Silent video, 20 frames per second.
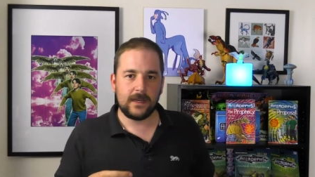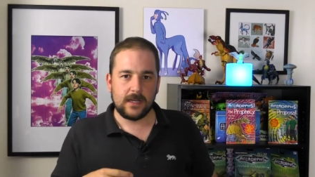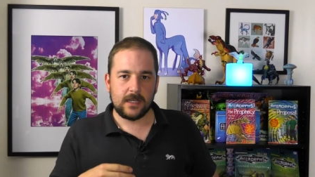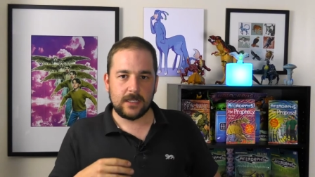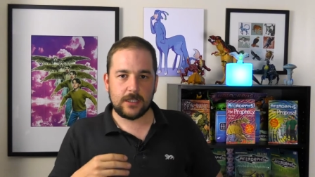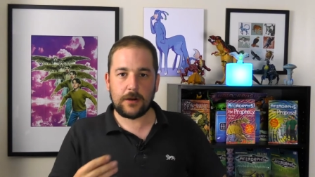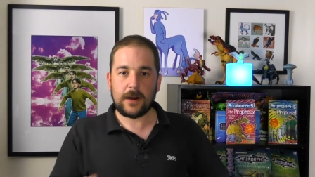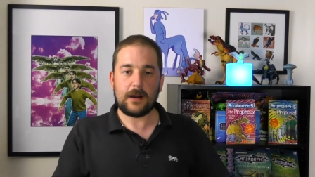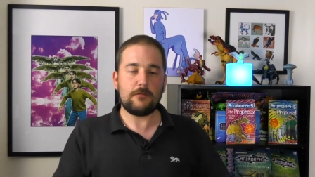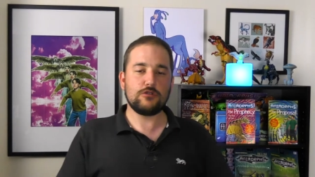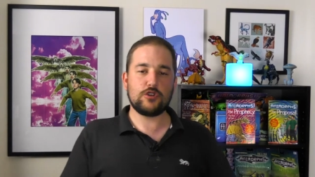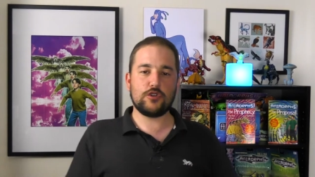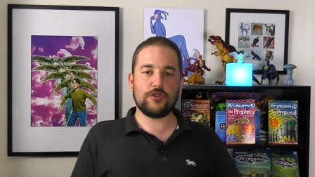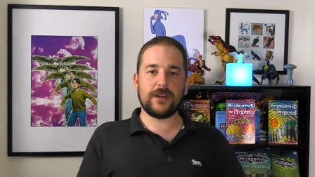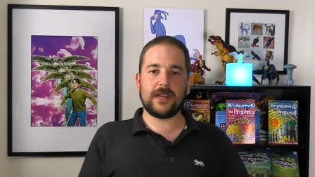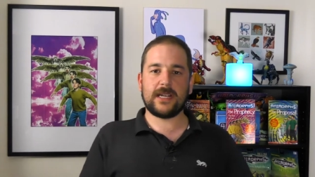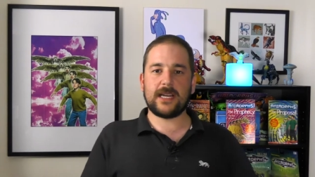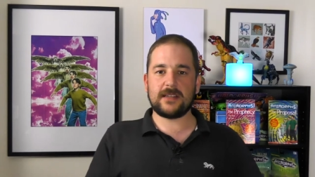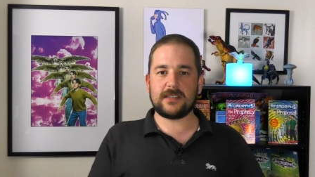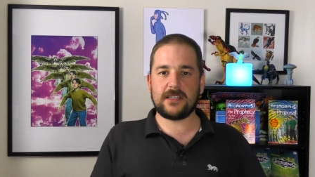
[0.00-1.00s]
So Aldrea
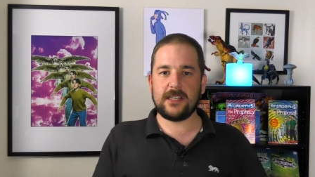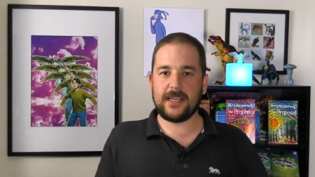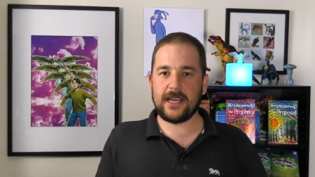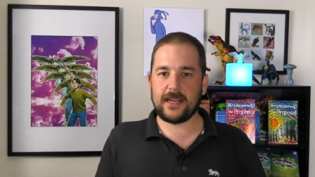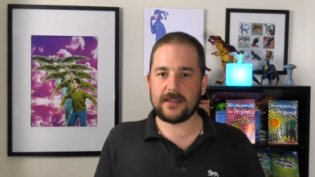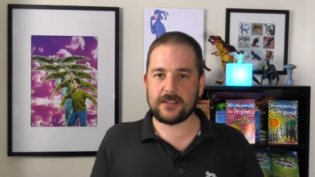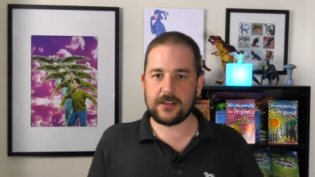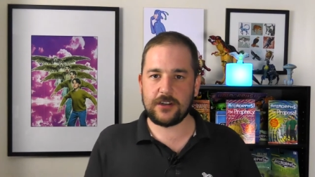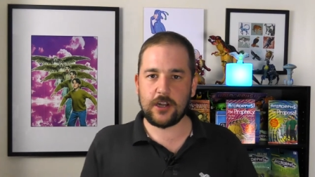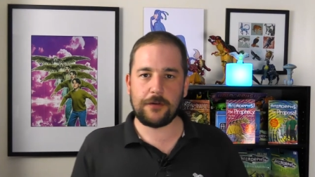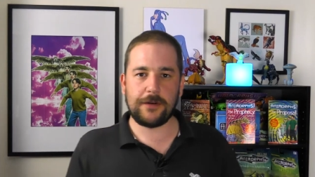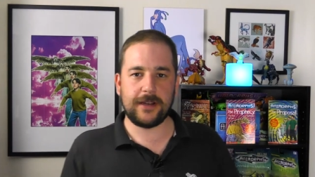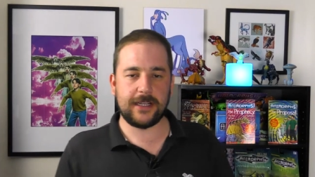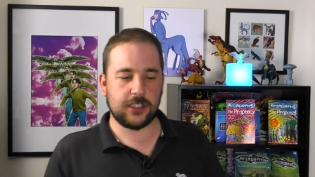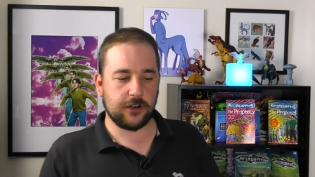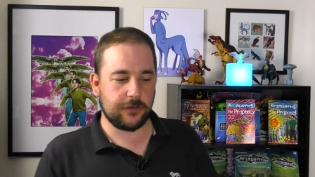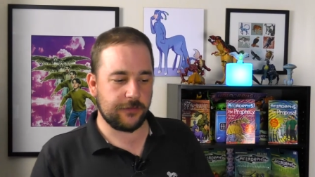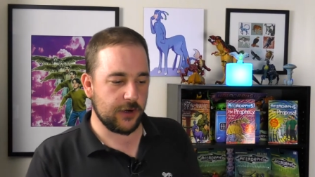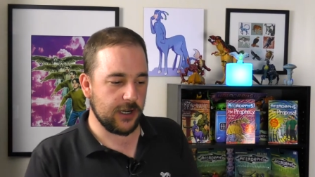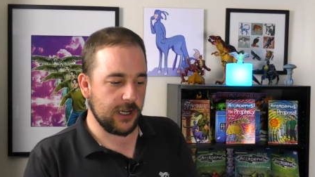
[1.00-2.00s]
and Cassie get to know
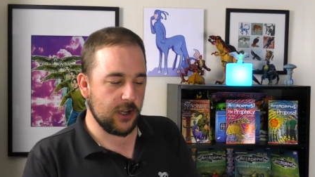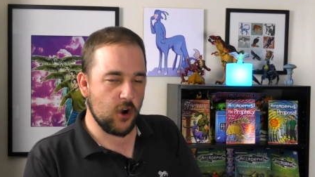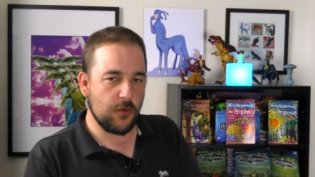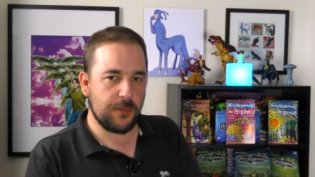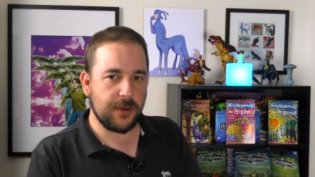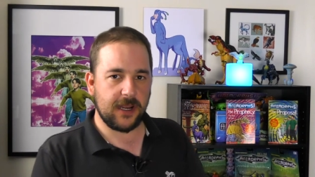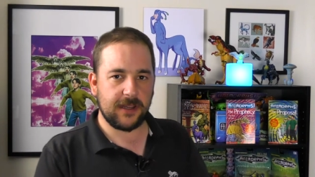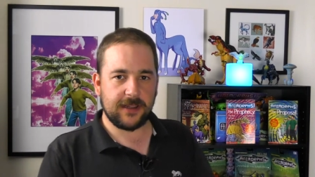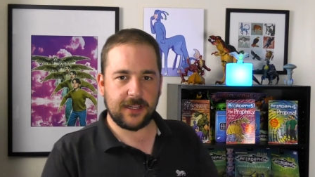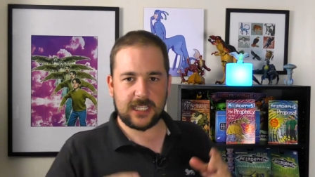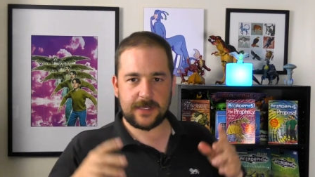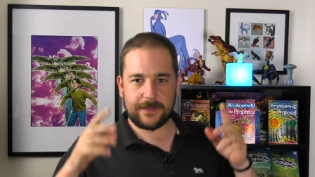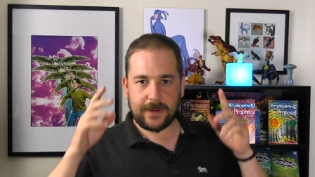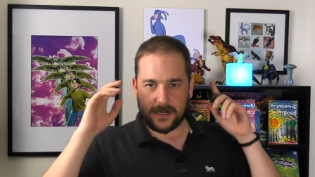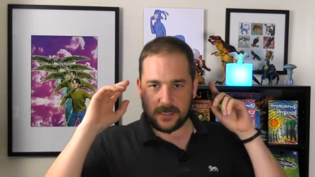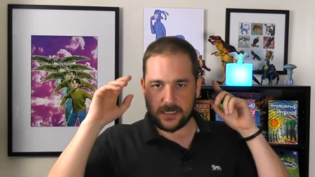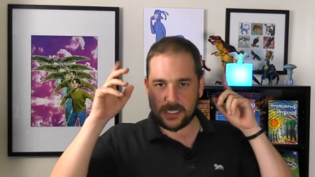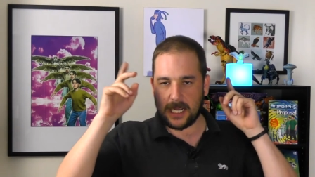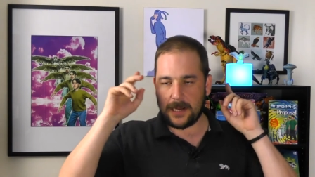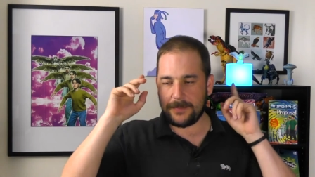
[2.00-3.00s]
each other a little bit and they
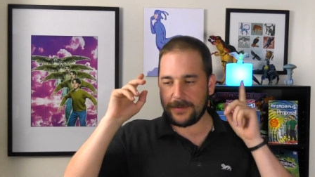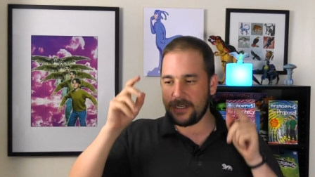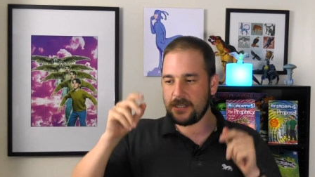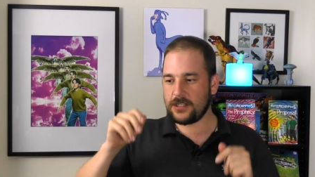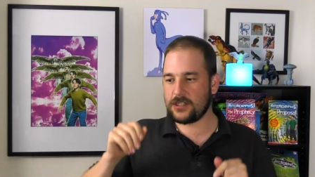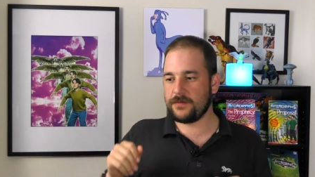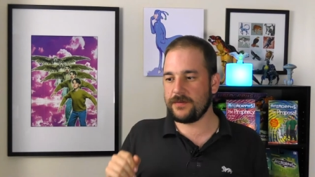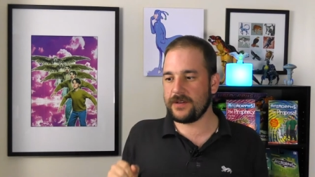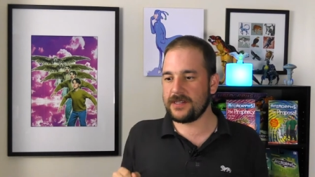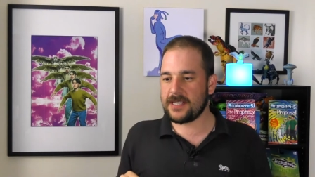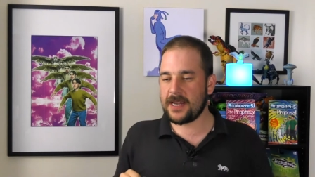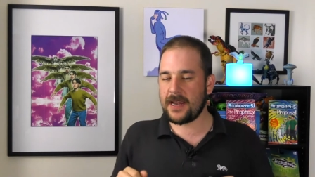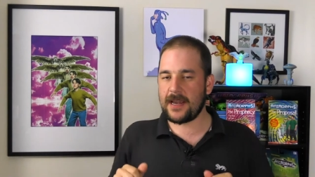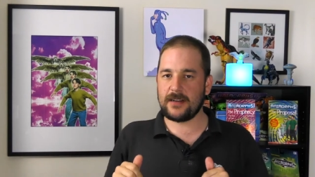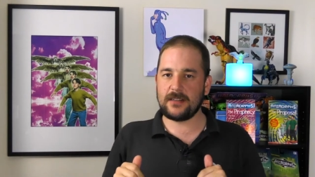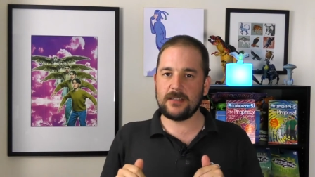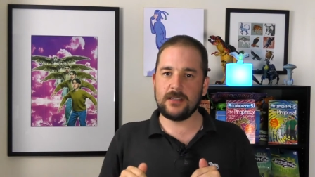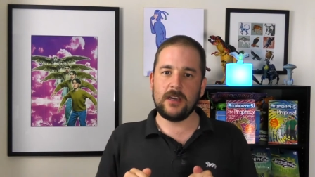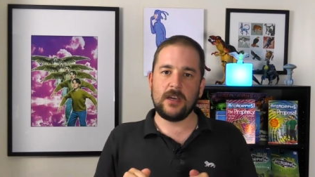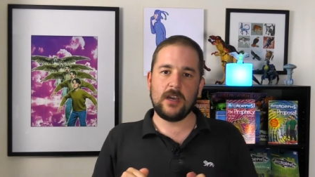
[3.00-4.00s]
spend time in each other's
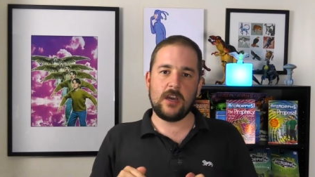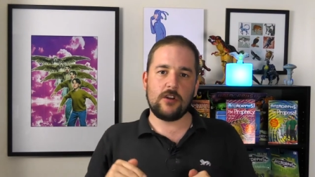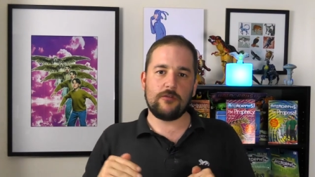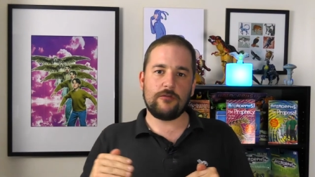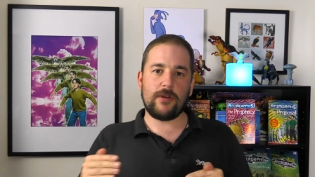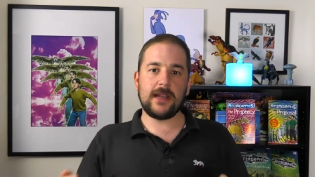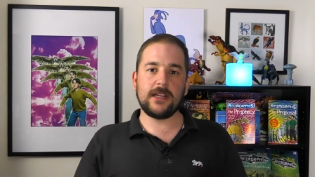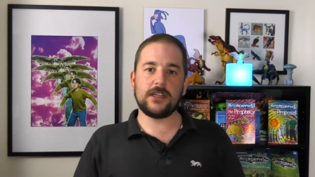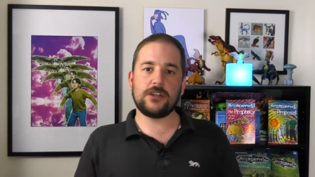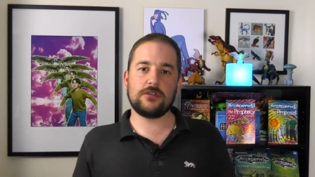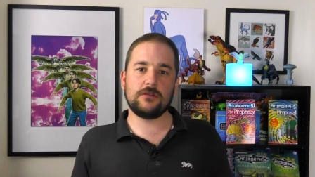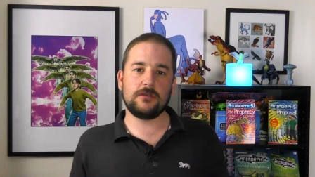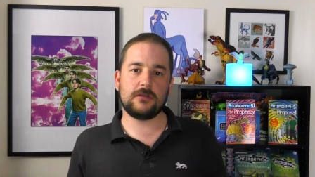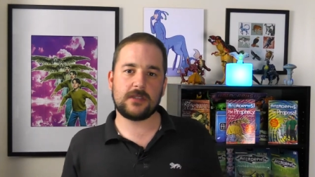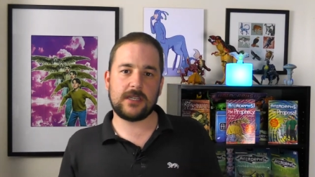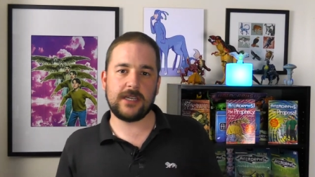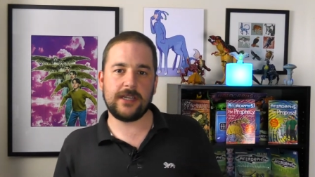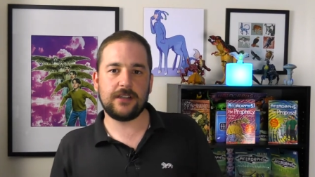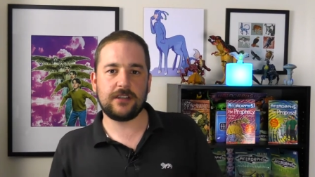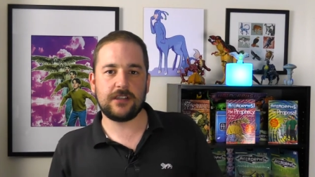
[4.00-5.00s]
head. Rachel
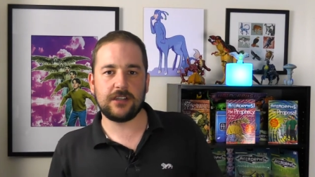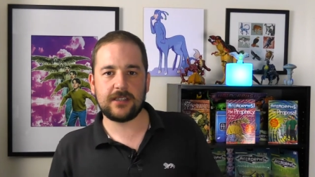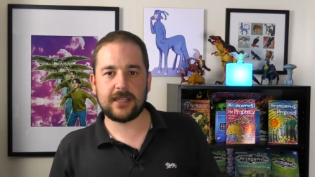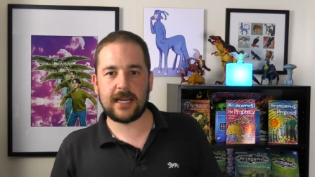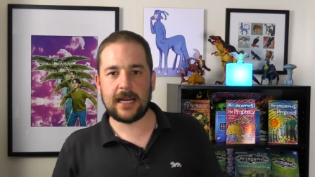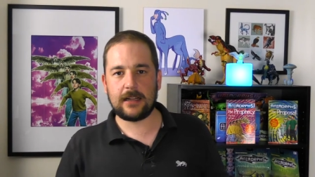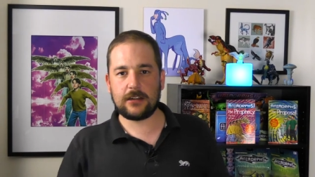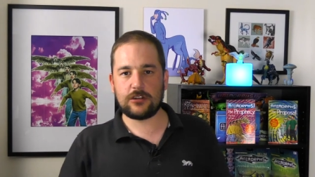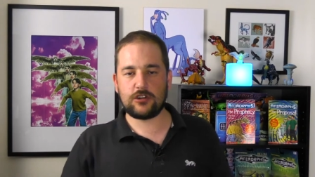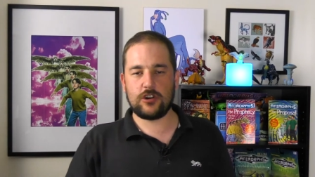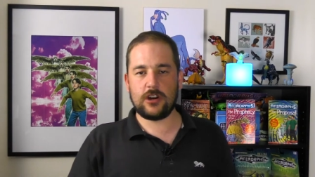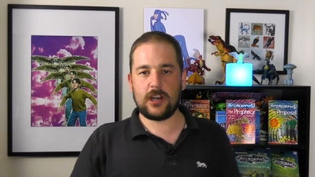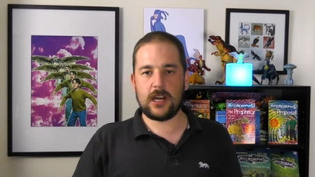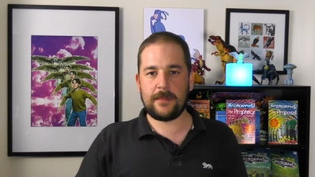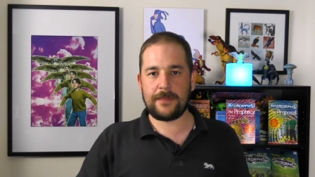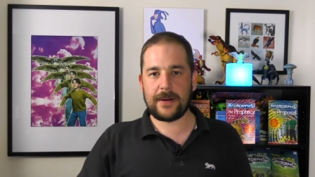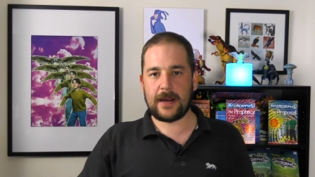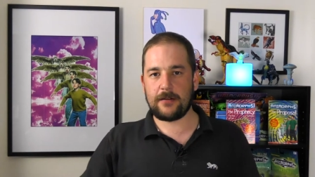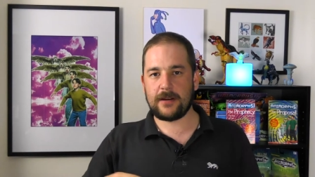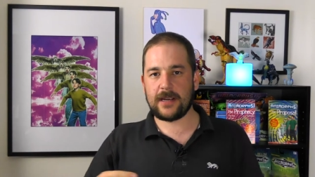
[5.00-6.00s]
teaches Aldrea
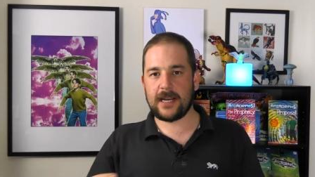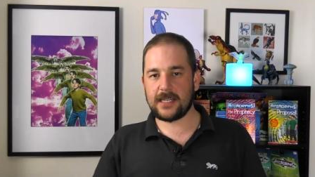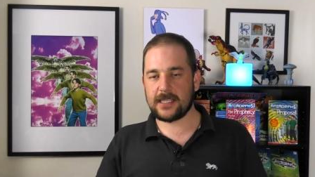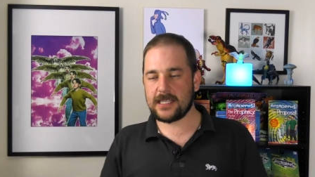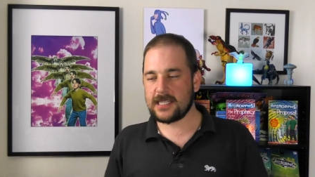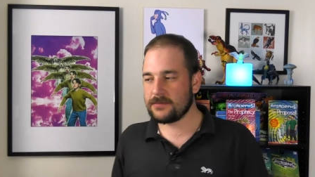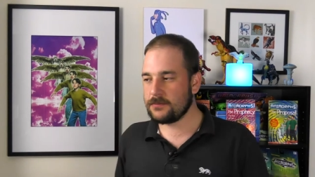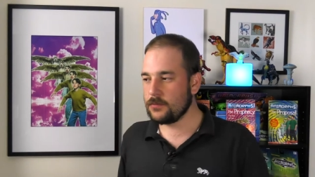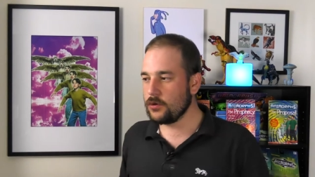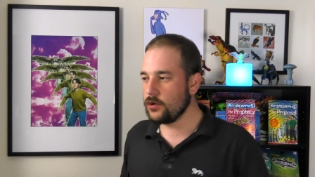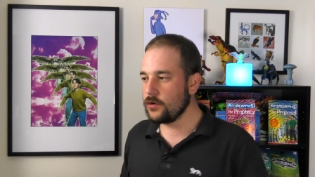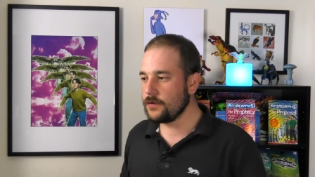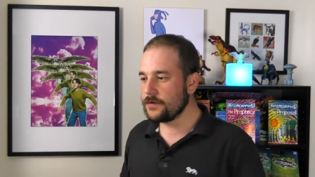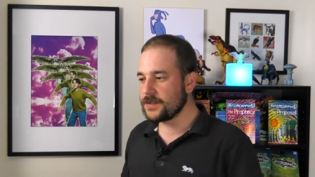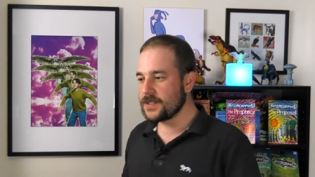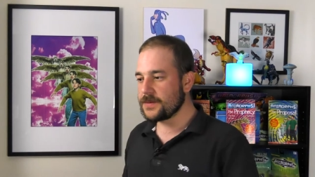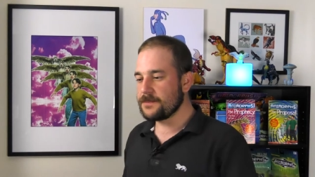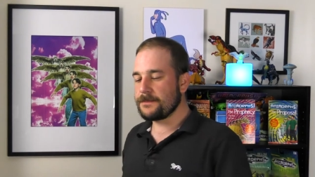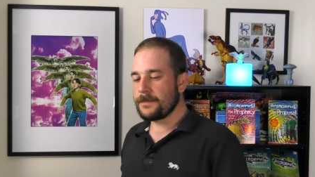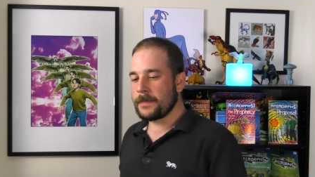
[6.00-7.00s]
about Cassie's
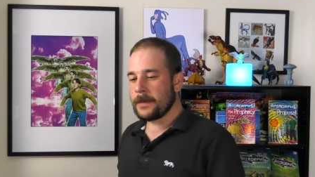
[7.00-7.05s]
morphs